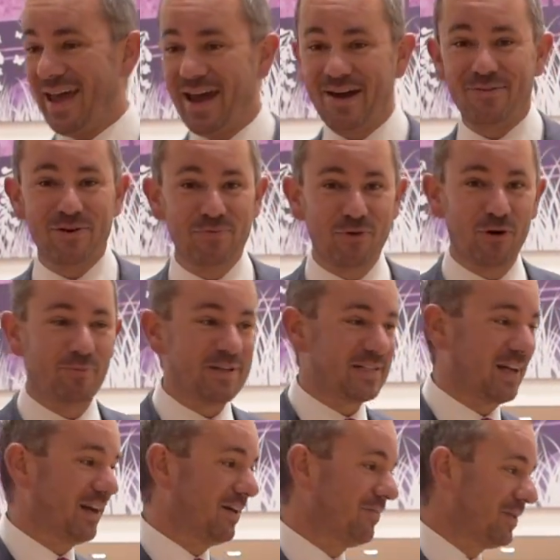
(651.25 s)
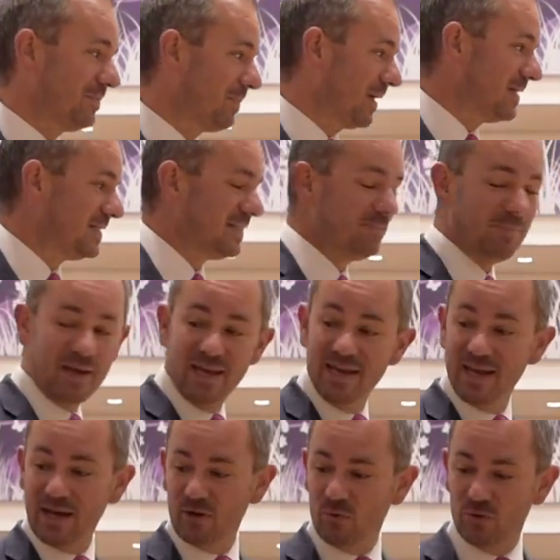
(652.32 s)
airy room. It's a lovely place to
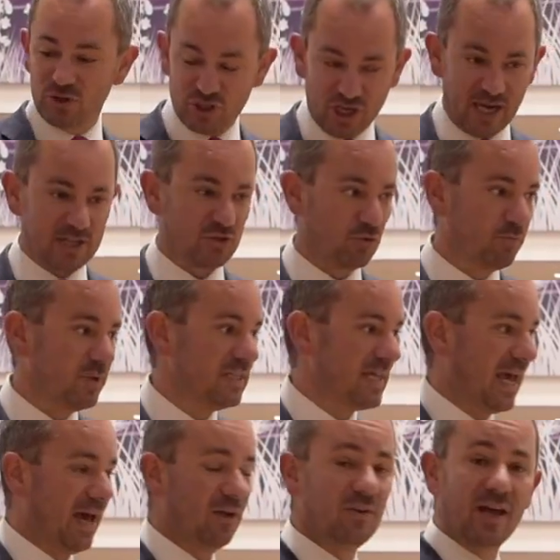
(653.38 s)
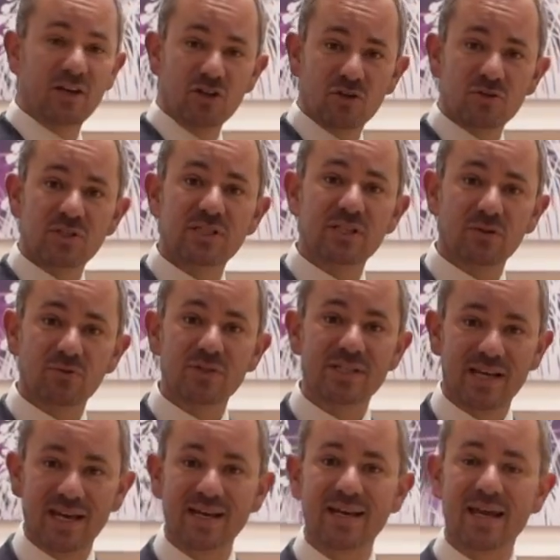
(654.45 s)
be, and all the chairs will be down, and you can still
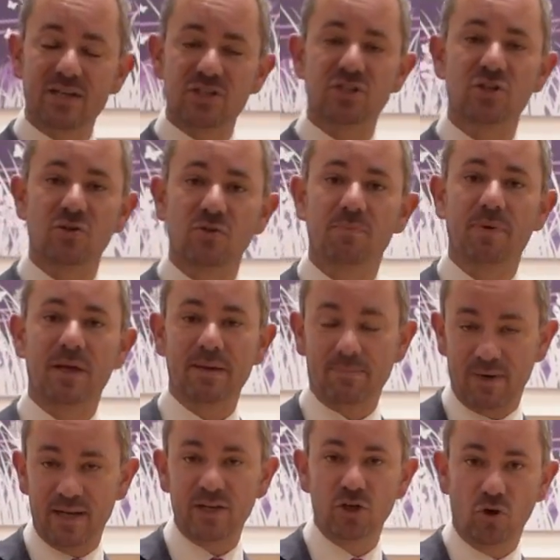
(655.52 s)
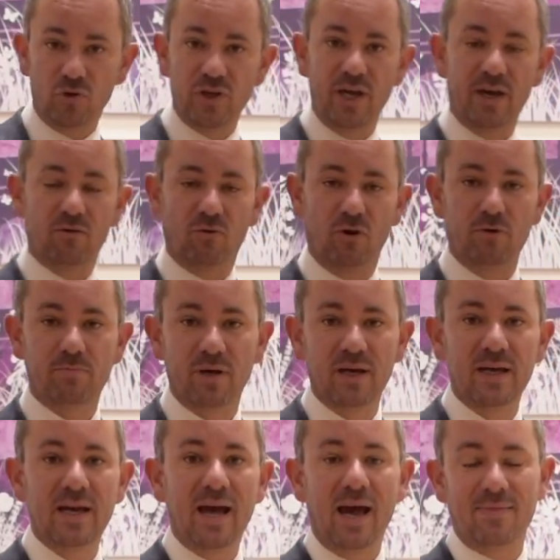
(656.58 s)
sit next to the people in your year group,
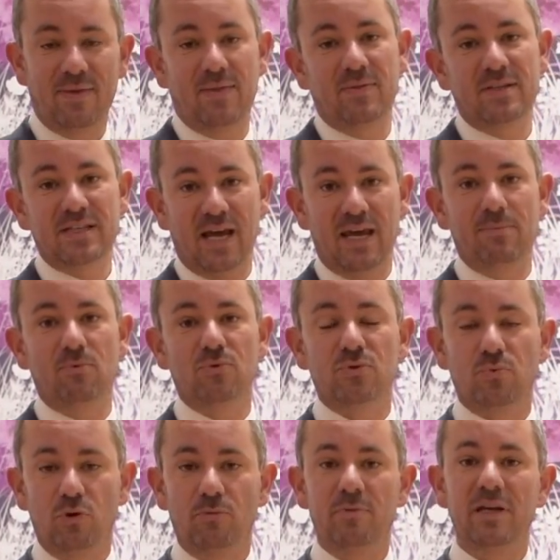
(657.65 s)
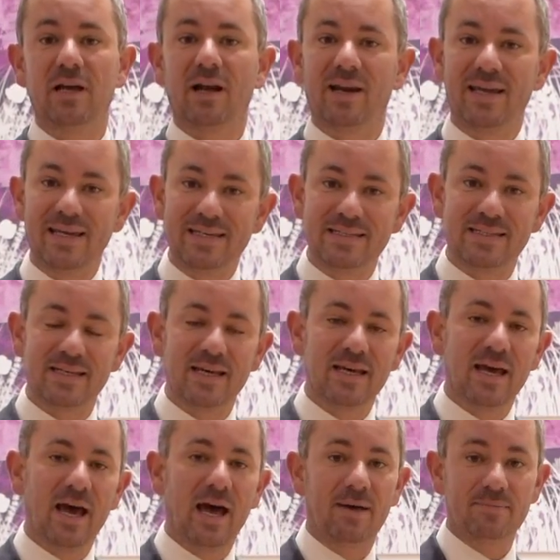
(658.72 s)
and then the tables will be cleaned,
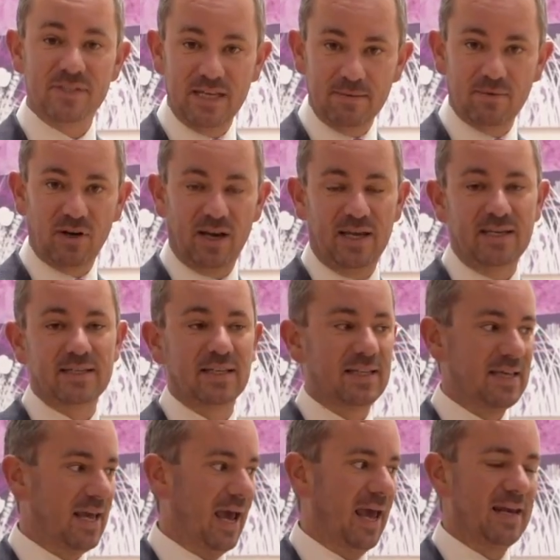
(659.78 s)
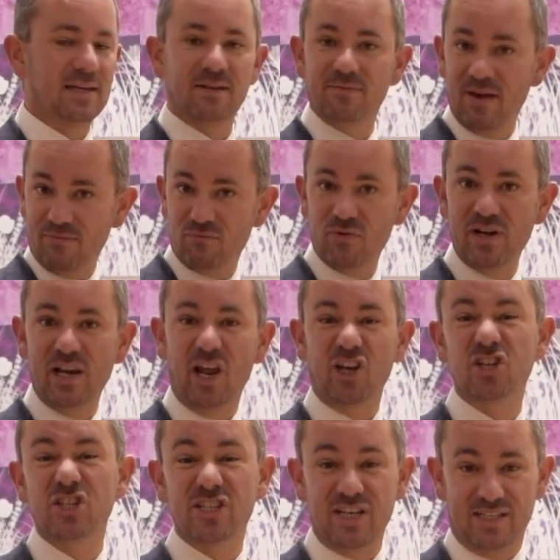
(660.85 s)
deep cleaned at the end of every
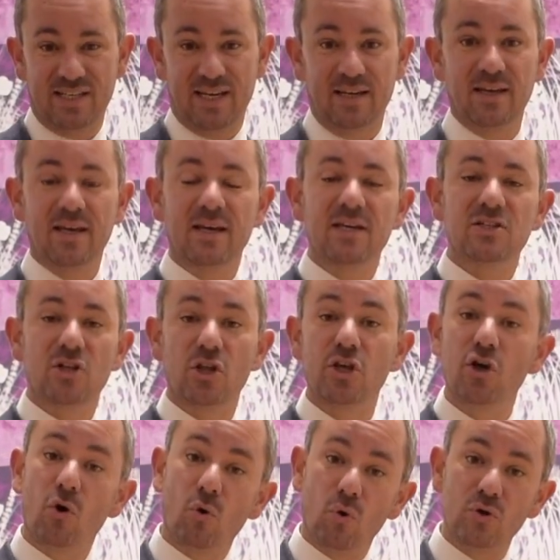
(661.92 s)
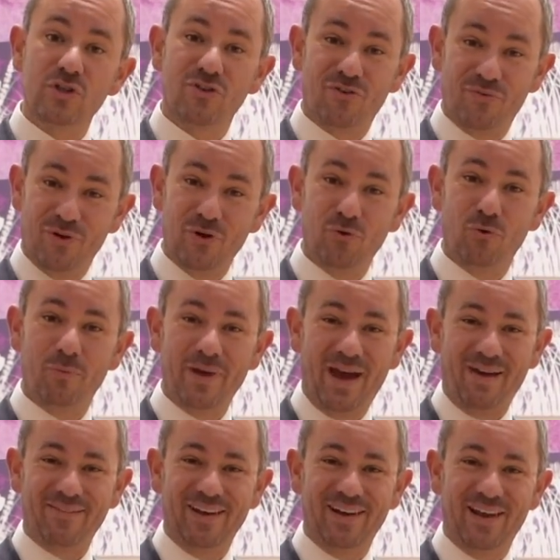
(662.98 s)
lunch sitting. So the order of who will be
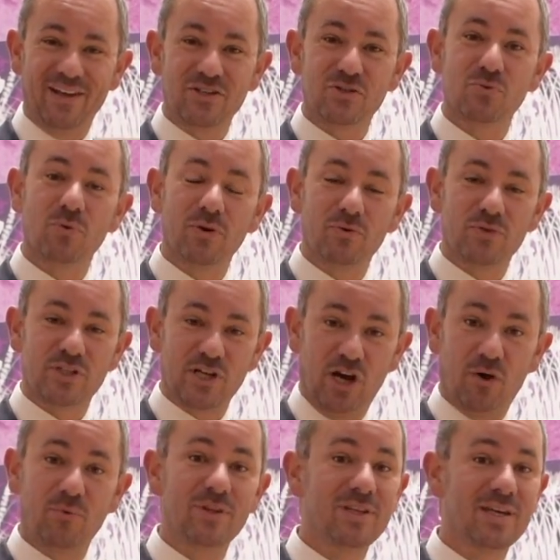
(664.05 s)
having lunch, we will start with